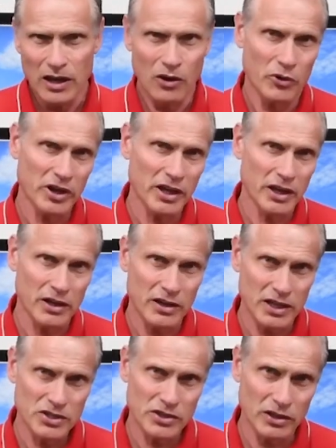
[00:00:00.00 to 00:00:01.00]
I want to get it
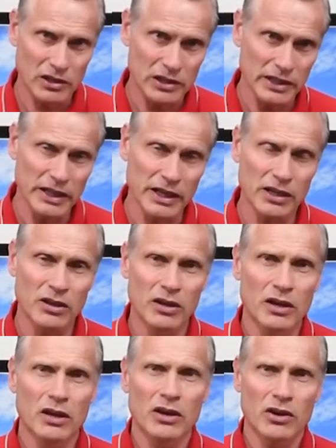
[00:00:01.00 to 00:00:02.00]
nice and clean
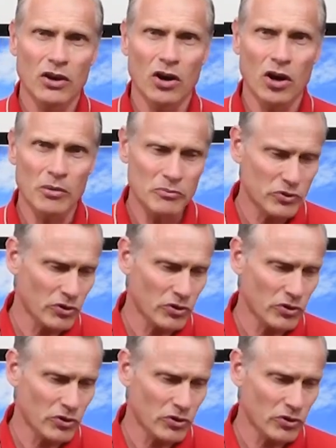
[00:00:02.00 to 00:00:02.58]
um,